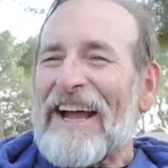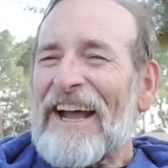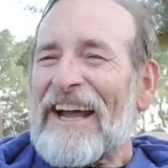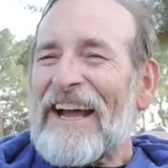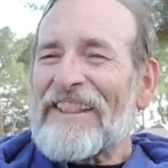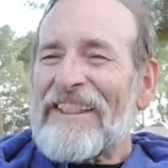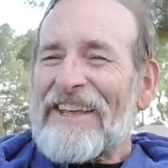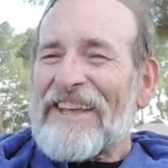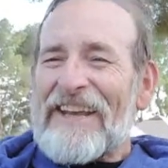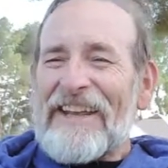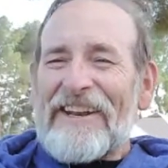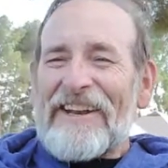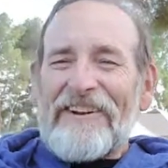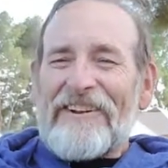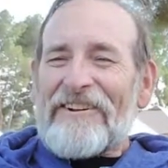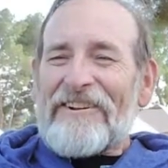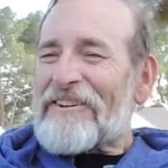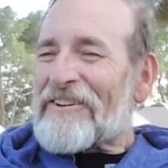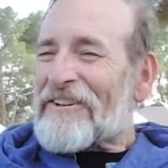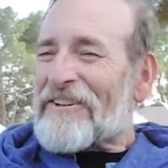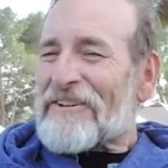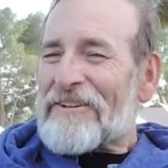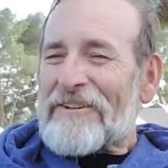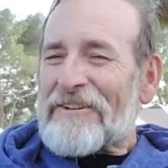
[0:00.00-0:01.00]
And then,
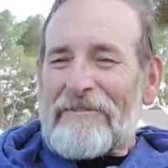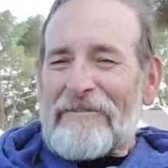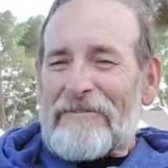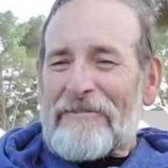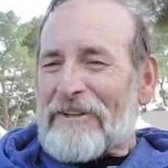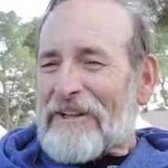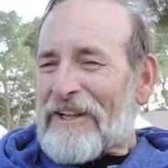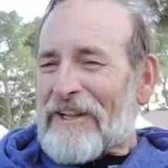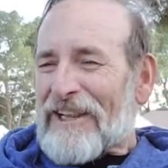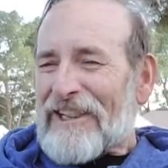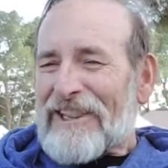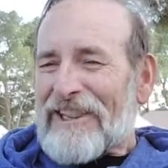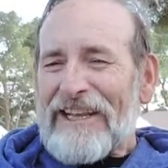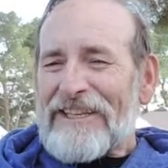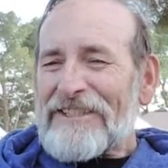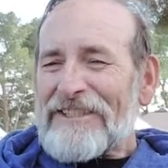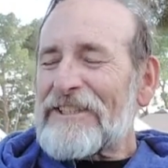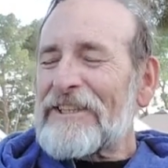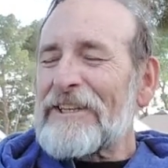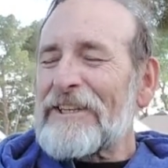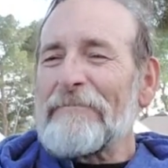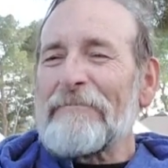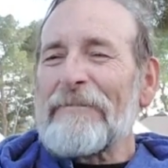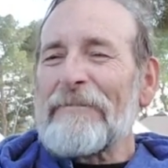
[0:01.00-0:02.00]

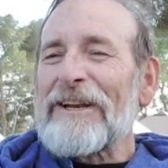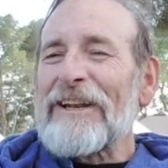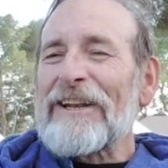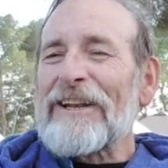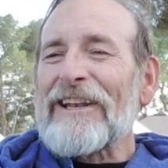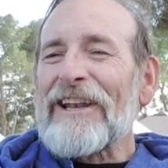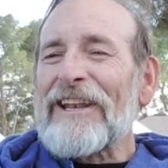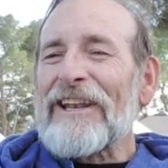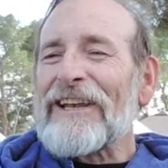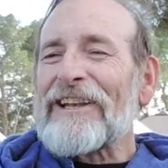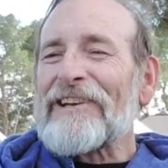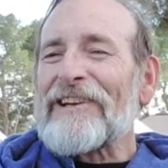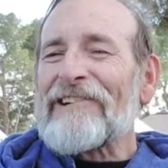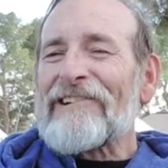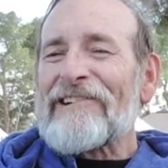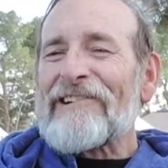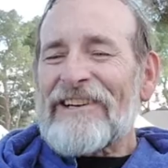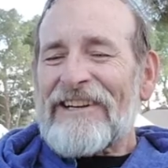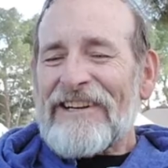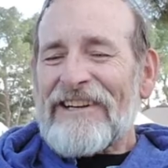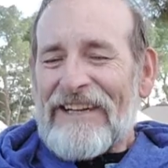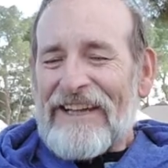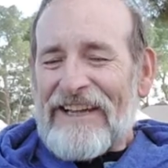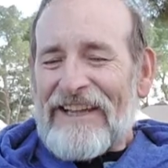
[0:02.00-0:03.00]
less than a minute later,
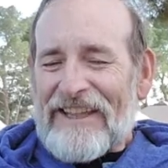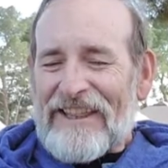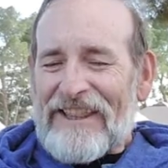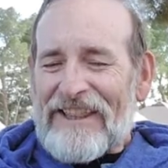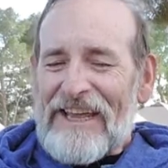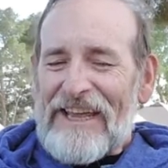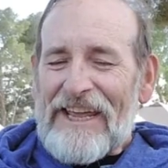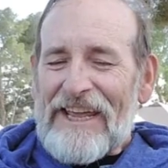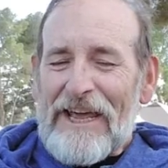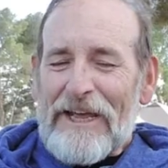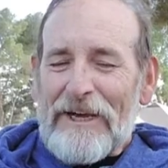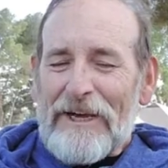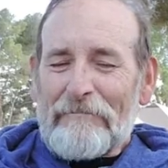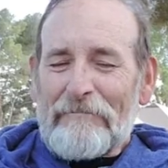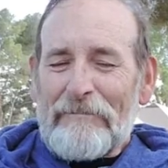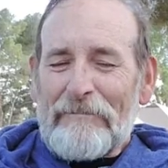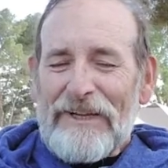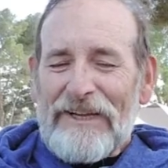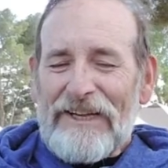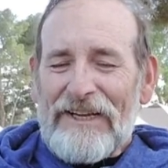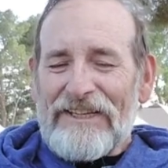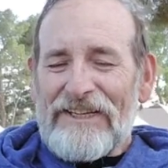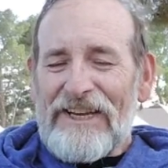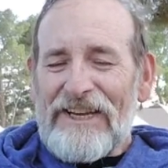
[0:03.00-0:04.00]
they had a
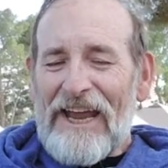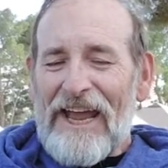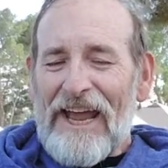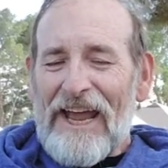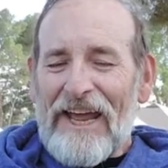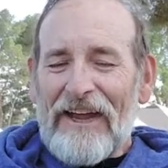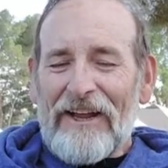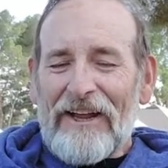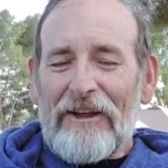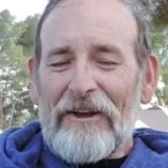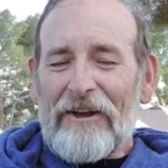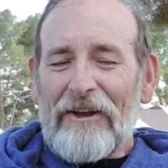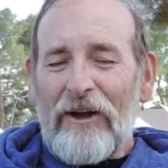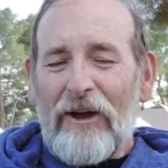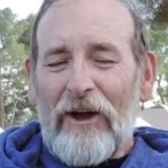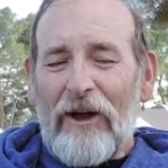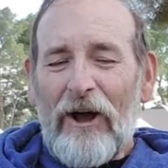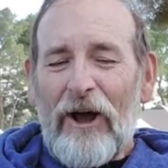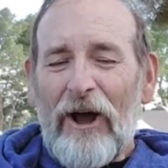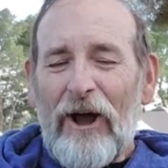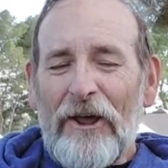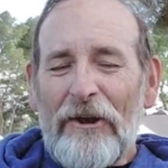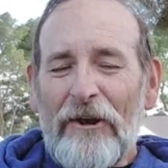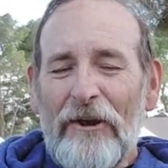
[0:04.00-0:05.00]
big attack
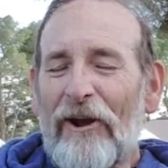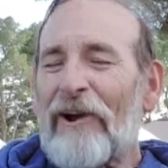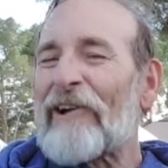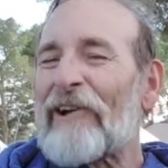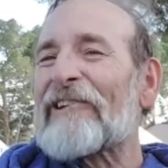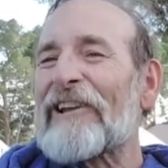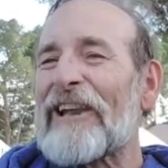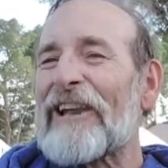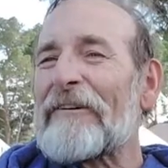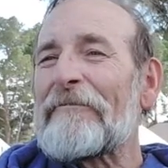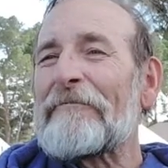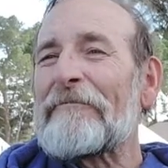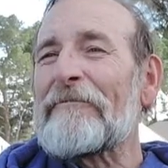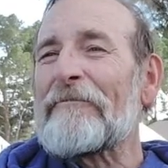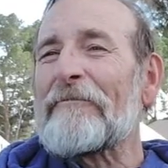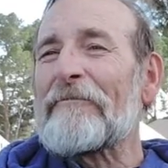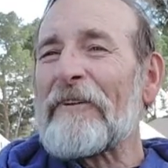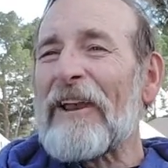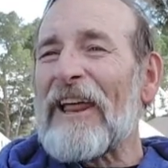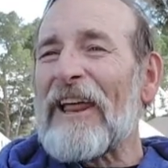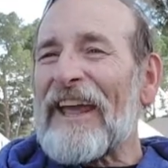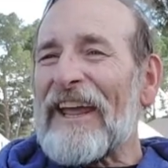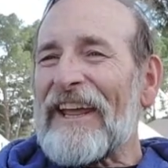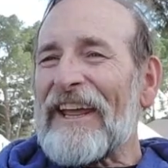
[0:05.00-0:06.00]
on our left
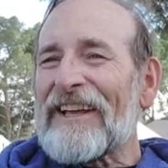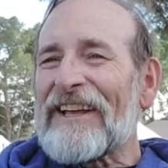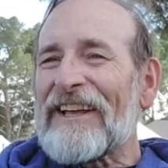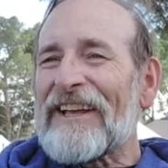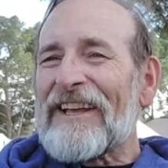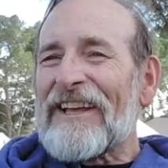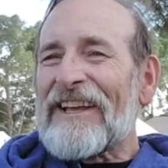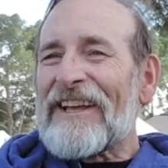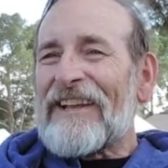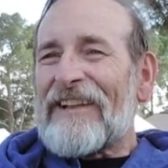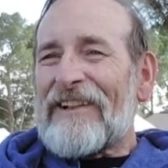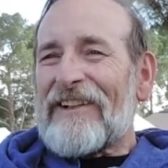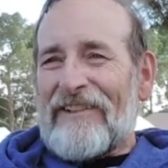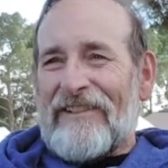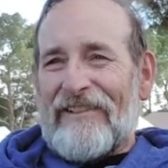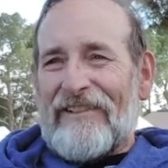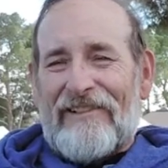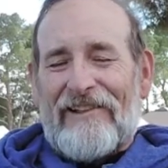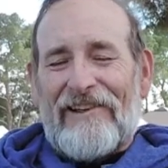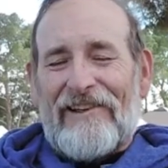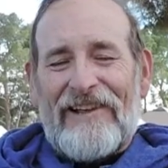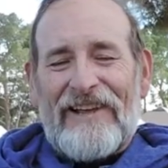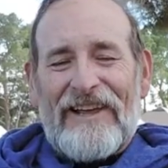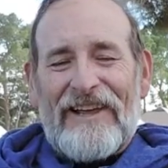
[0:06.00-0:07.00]
flank,
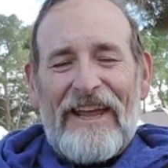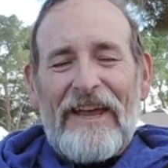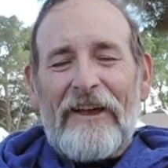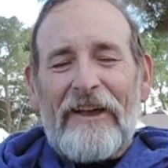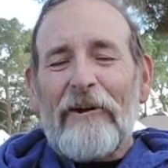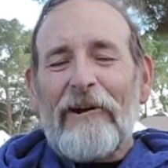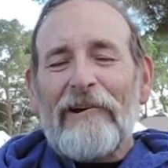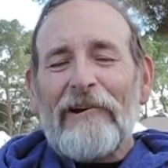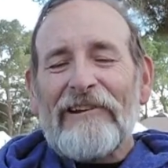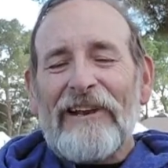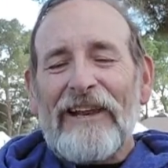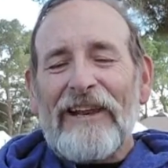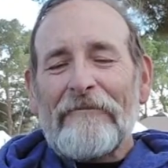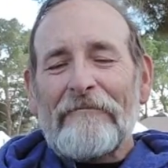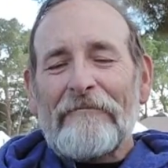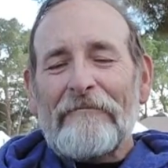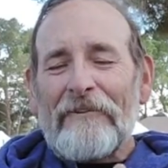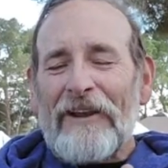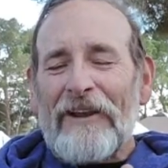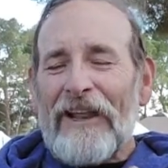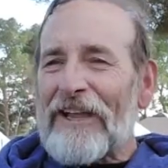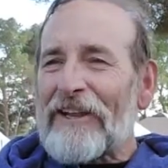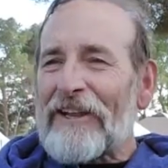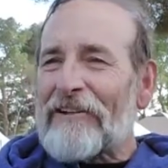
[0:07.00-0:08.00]
and our
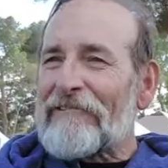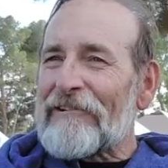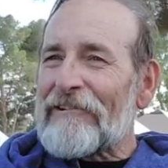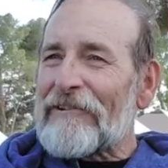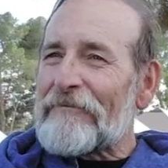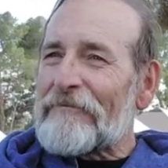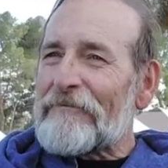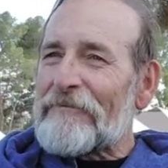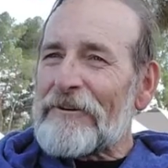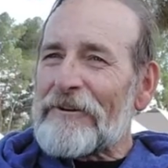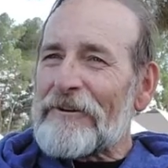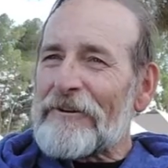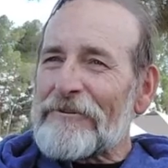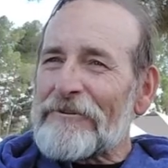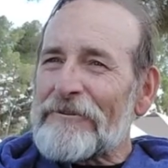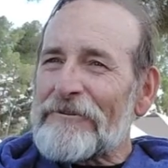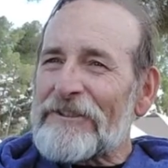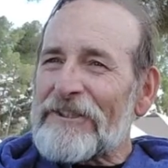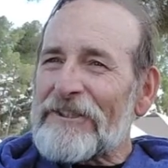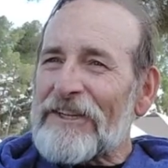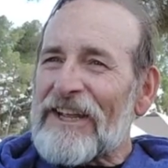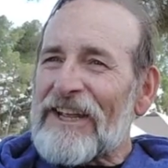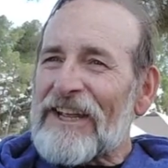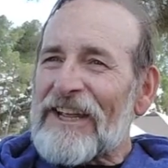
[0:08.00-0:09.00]
left flank
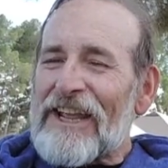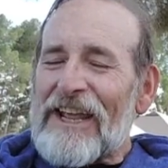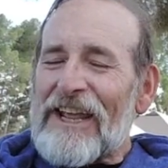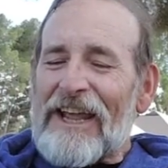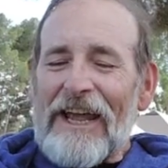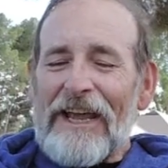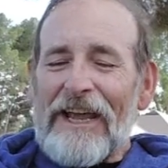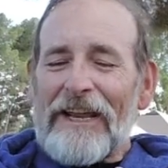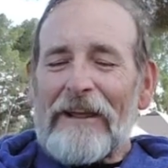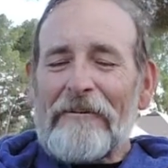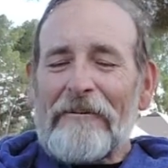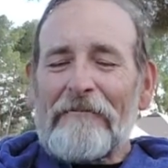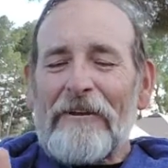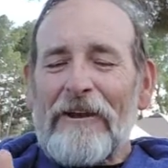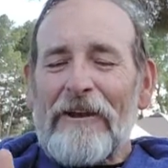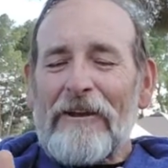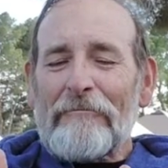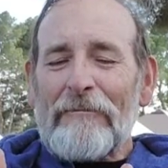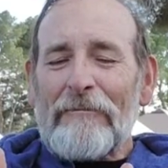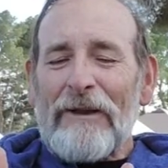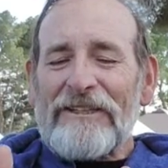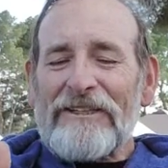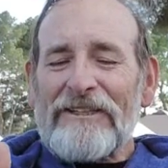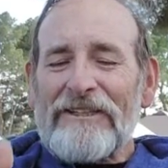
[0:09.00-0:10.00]
refused. And I
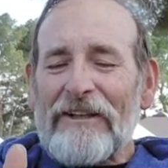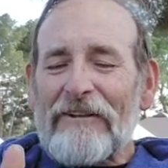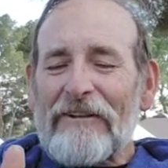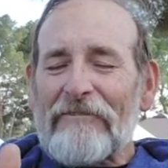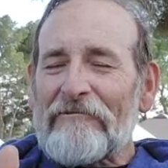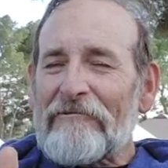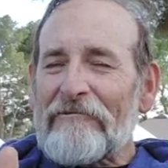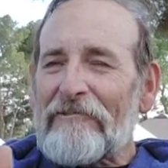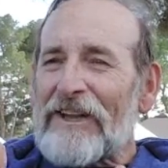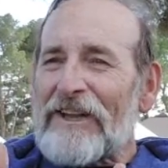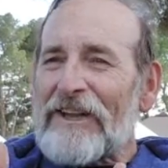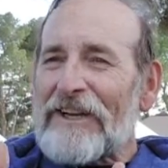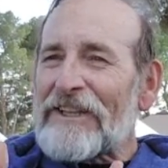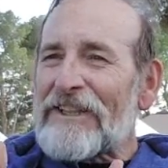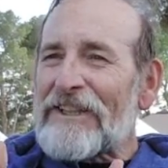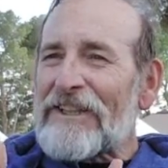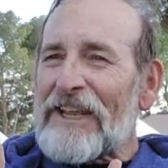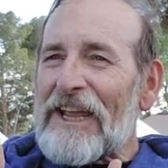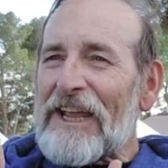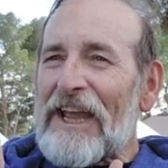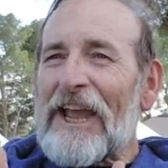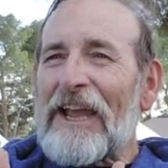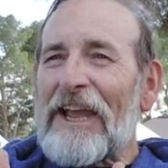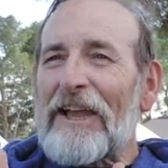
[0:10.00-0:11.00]
found myself right at
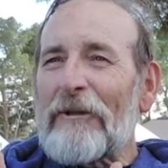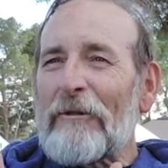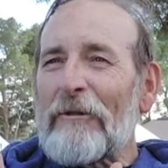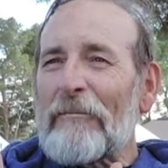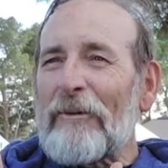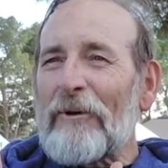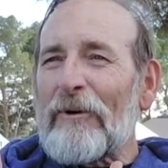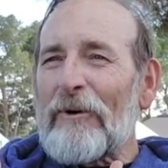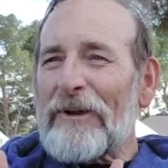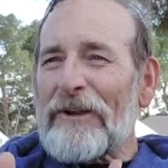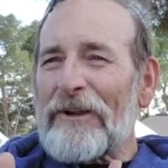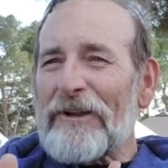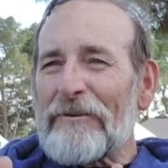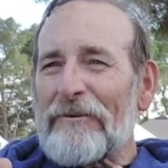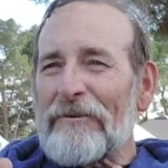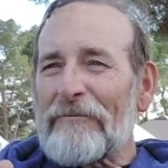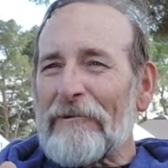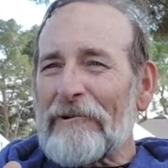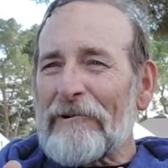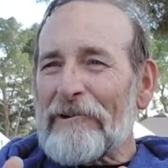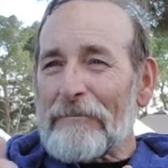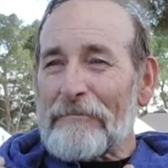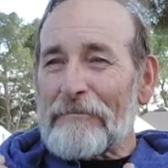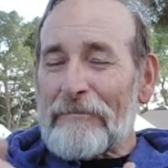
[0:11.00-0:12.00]
the angle point
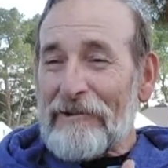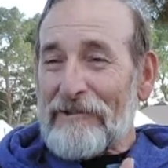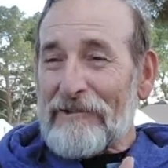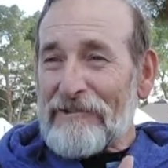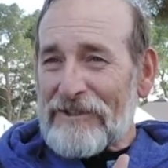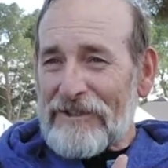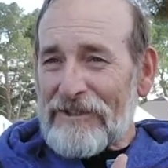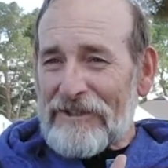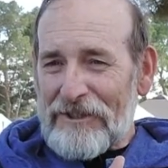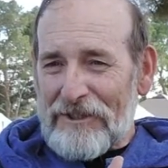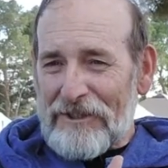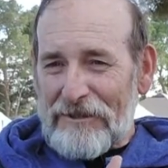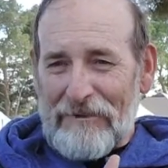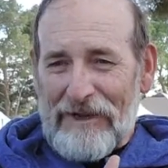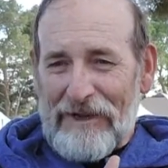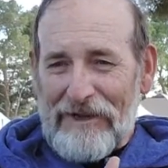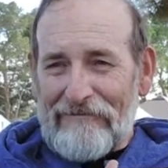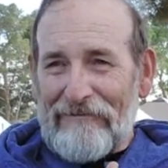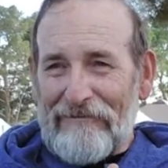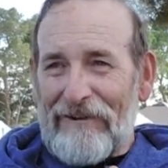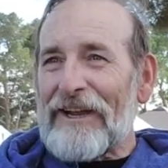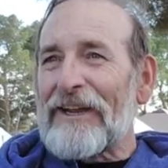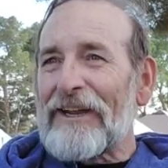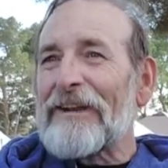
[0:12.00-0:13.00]
where the person to my
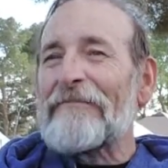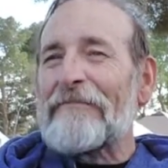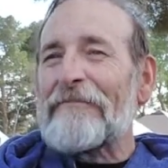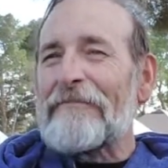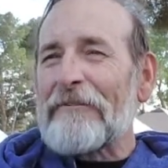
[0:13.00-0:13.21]
right,